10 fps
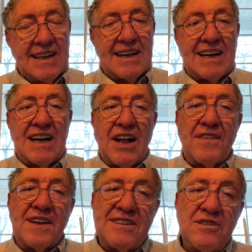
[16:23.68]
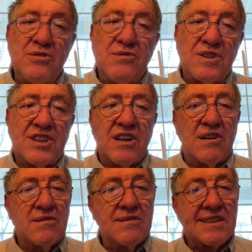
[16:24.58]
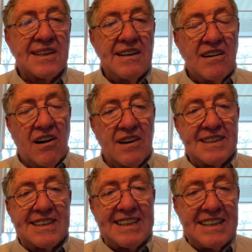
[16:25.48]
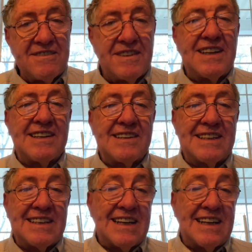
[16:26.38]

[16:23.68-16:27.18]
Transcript: Uh, the news shows on TV,